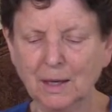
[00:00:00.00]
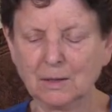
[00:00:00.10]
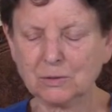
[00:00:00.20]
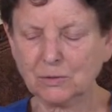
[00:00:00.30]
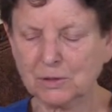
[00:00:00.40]

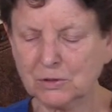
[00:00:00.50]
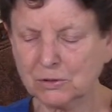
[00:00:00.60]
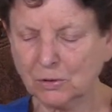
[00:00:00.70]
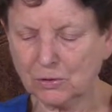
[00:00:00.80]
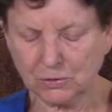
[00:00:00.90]
So this
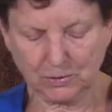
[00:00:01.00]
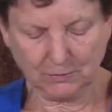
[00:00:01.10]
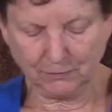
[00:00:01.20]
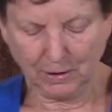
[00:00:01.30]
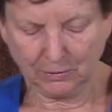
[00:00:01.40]
is also, and
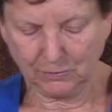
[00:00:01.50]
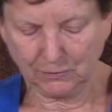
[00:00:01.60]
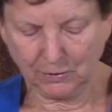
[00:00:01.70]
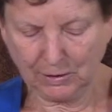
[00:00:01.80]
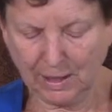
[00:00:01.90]
it follows
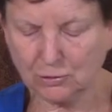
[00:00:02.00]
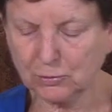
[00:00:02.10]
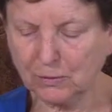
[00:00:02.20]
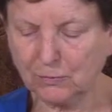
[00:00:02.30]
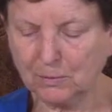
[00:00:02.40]
very
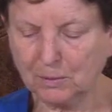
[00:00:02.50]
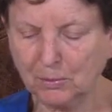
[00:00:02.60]
naturally from the